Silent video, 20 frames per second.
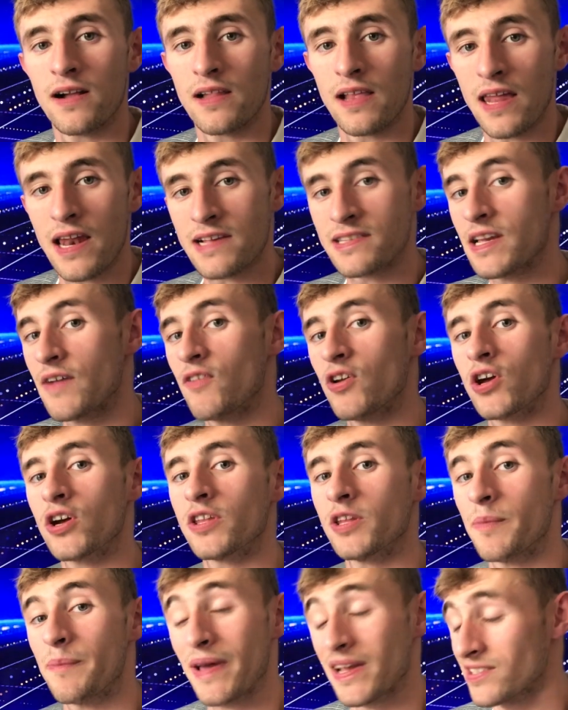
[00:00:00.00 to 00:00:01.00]
Let's have a look at the
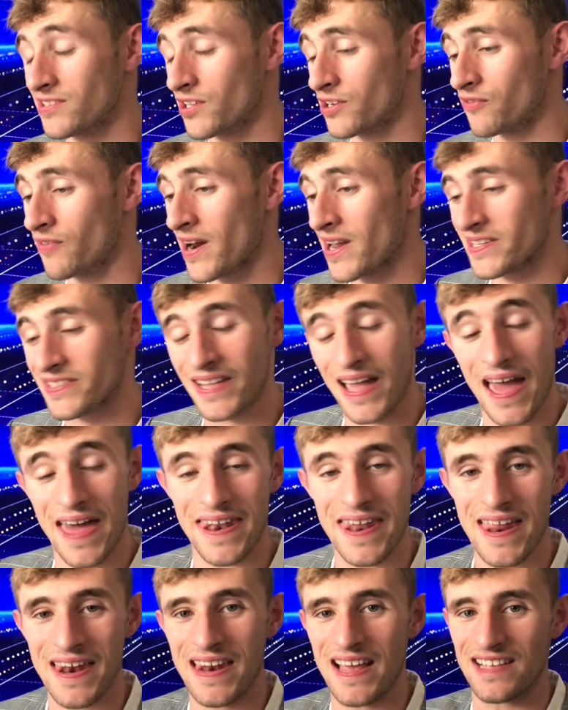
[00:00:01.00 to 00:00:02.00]
best of the rest and
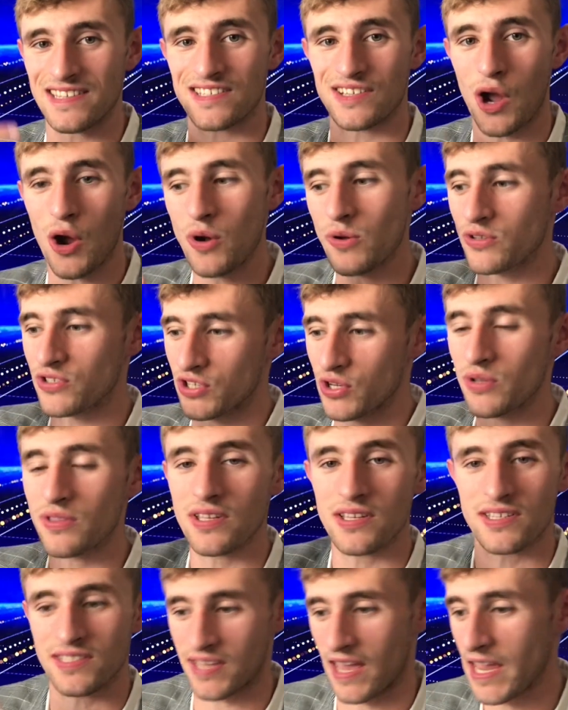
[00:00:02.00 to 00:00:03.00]
then let's go to the
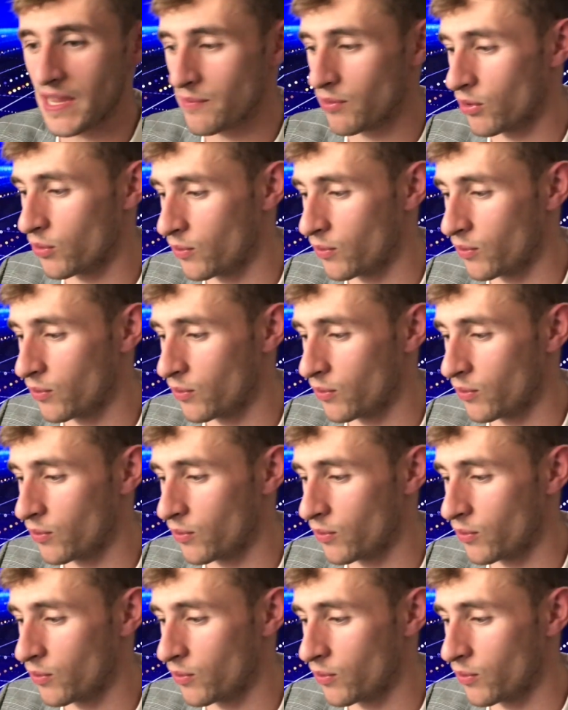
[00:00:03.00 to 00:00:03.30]
table.